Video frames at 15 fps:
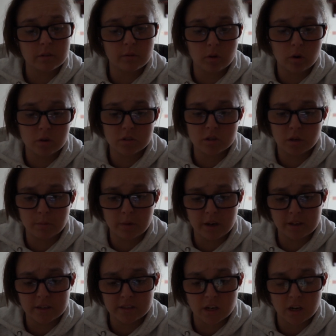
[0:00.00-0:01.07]
If you guys don't play
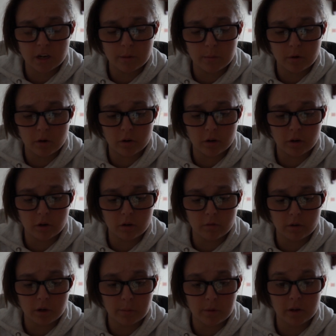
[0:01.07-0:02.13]
this game, I'd highly
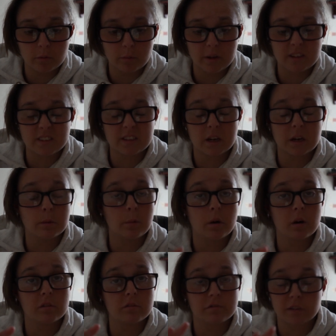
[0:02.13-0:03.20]
recommend you play this game.
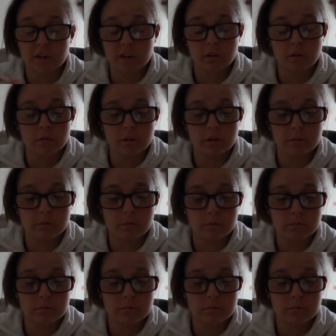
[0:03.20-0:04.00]
I freaking love it.